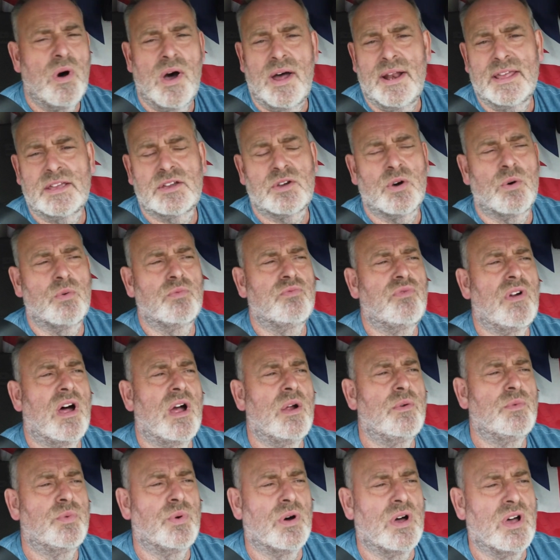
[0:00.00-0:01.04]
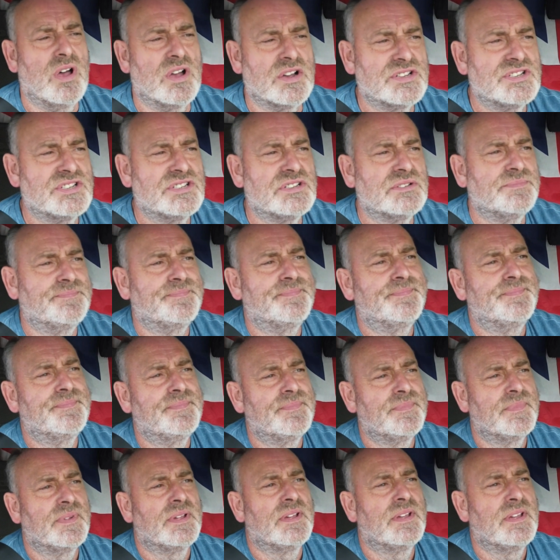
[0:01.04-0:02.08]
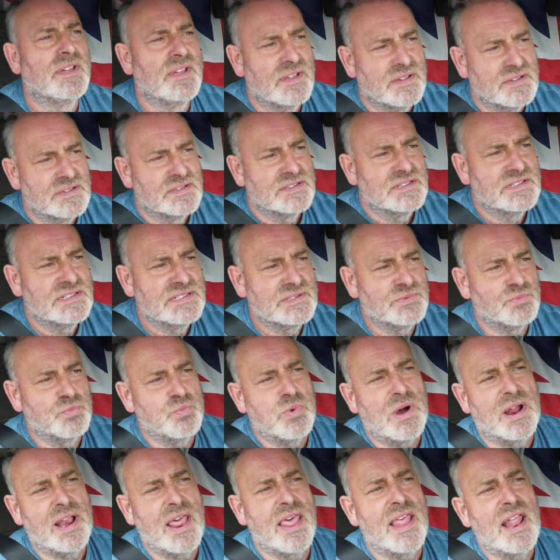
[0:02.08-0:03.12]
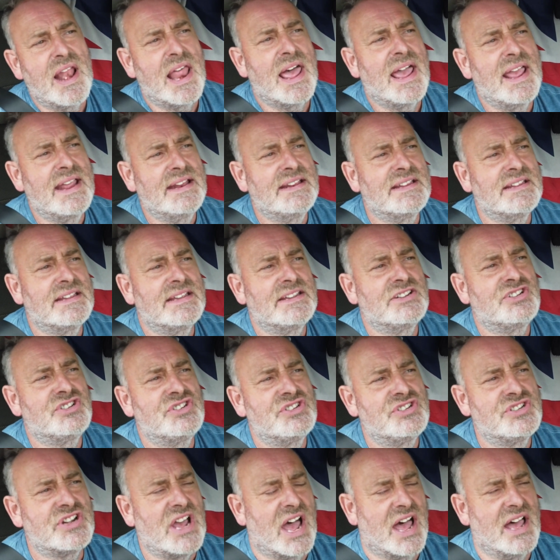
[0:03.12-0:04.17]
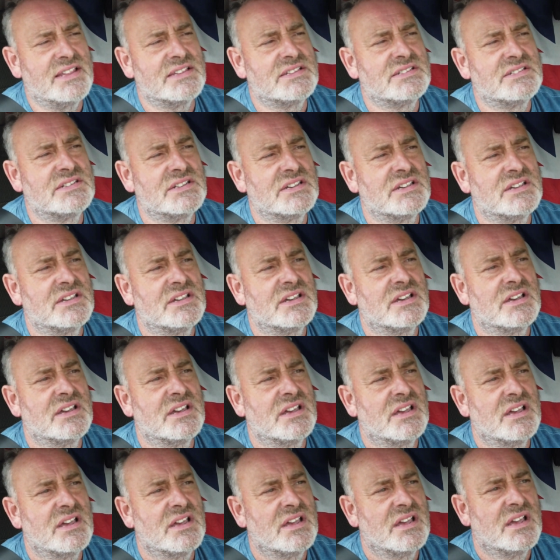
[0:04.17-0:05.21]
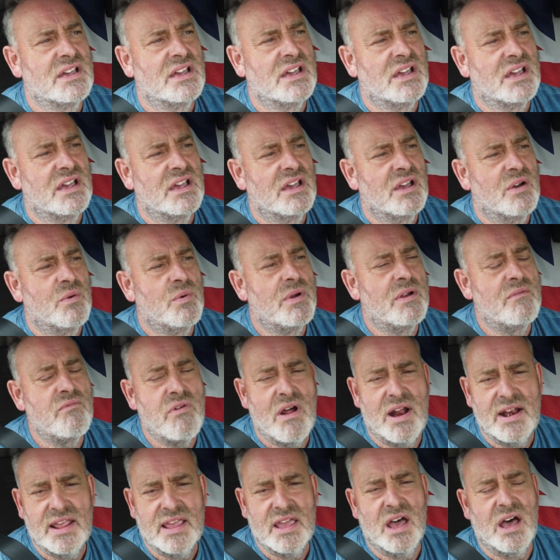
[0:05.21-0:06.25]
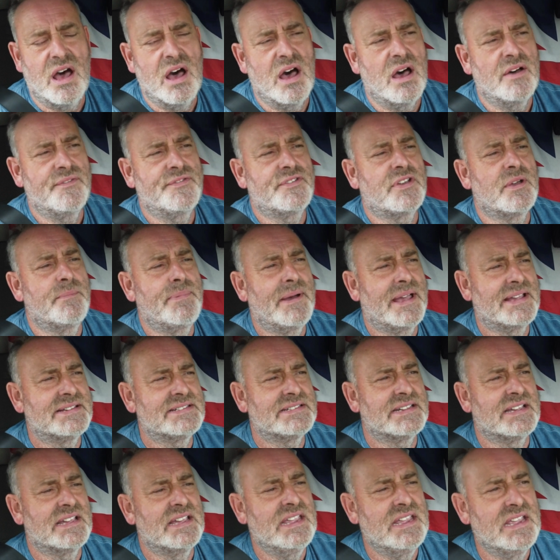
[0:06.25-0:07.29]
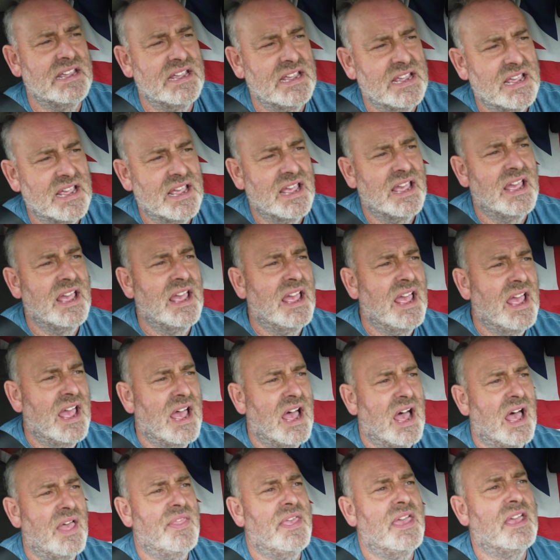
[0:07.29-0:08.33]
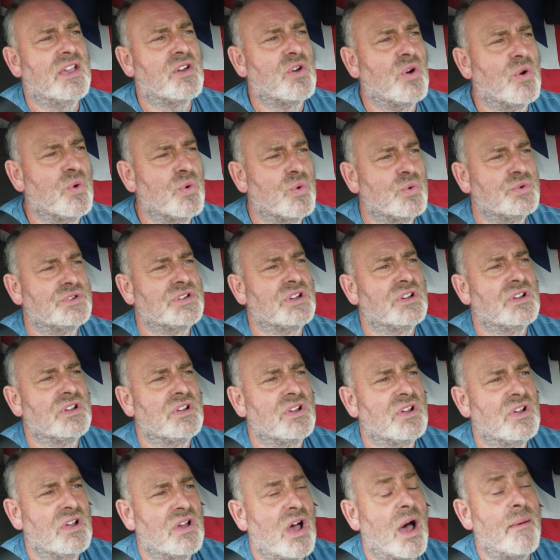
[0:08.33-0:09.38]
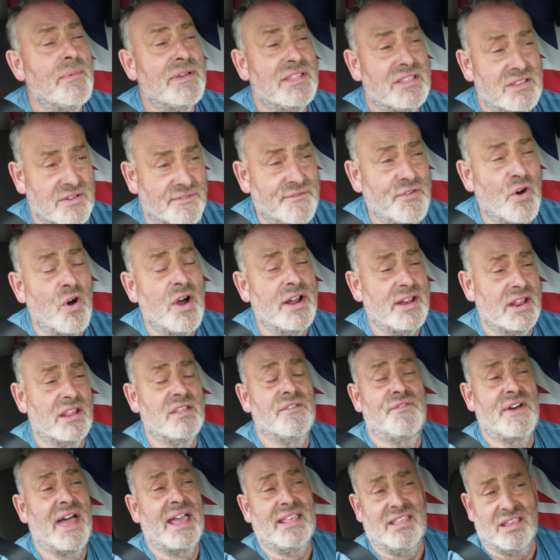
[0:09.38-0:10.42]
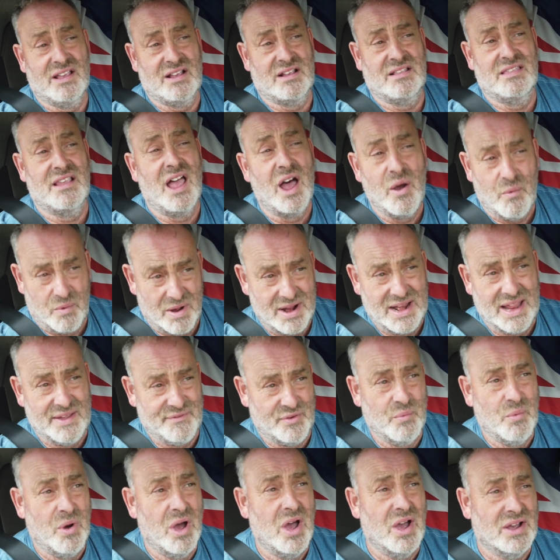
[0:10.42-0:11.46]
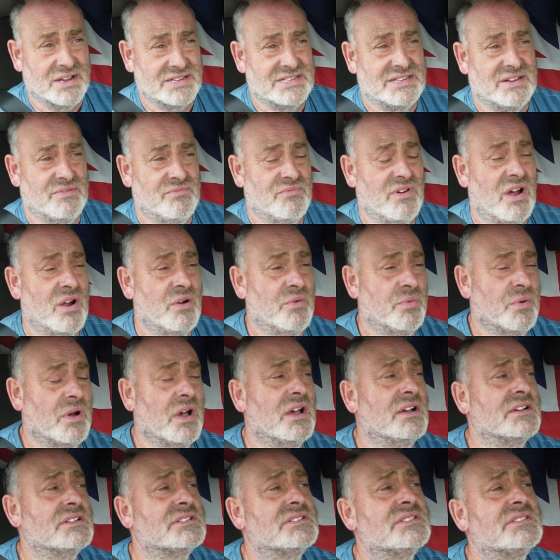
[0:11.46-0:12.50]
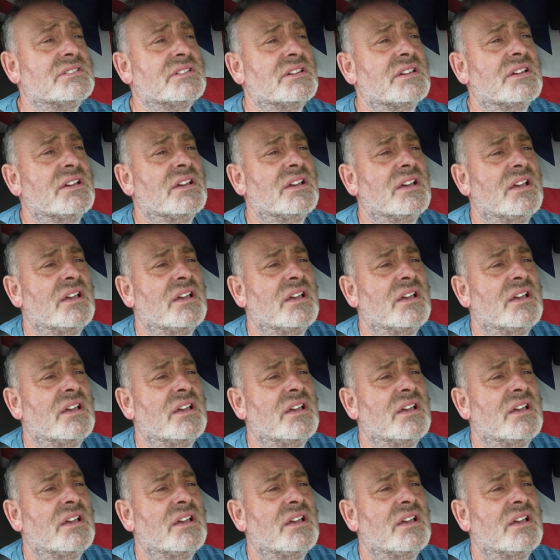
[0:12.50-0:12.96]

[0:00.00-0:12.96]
are they called roadworks? So one of the lanes is shut. We're running at half capacity, and they're called. I mean, devoid of the fact that no one ever works in roadworks,